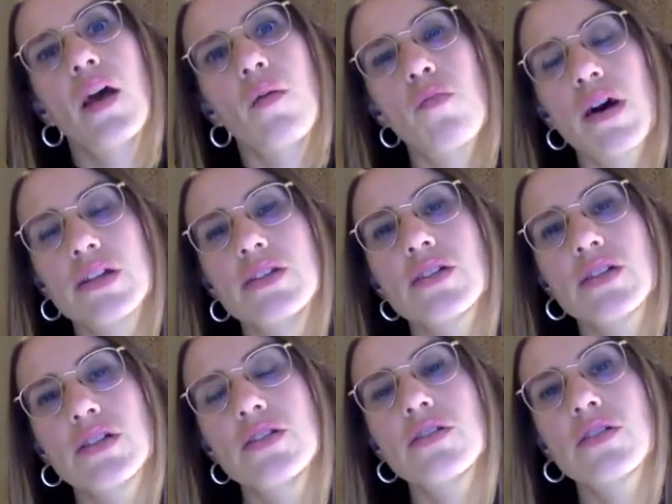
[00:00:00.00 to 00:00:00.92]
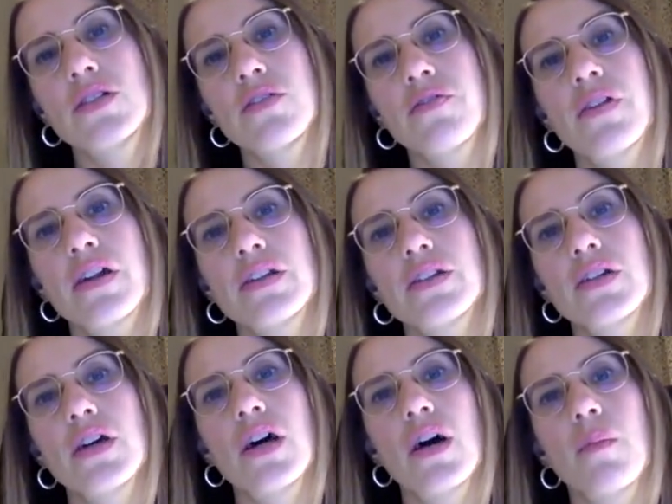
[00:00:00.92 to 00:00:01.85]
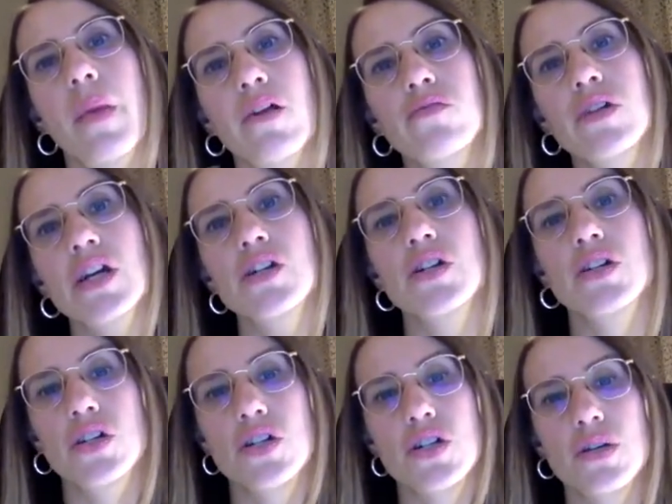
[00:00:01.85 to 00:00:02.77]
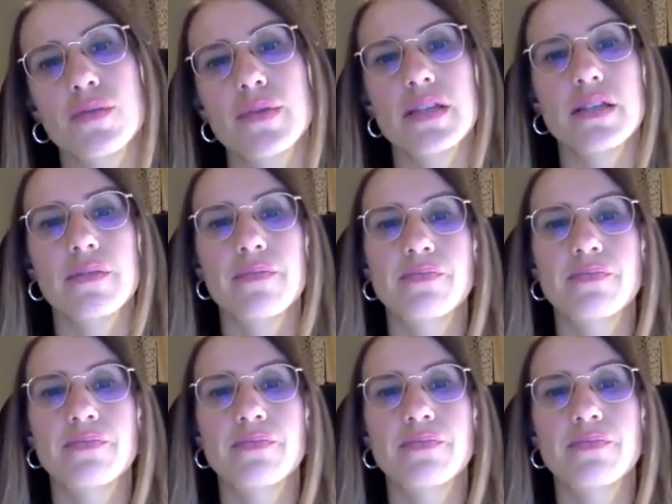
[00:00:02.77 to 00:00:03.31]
but in different migration regimes.